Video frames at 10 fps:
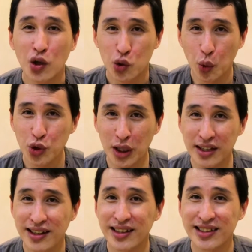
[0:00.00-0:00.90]

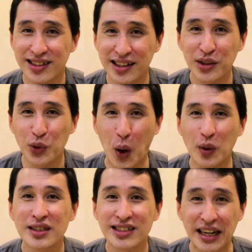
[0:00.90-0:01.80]
Usually there is nothing
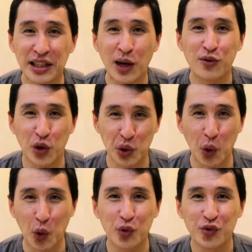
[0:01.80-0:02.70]
wrong standing up for your
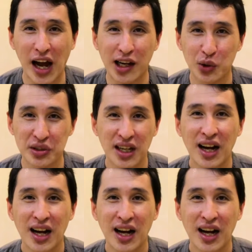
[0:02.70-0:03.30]
own values.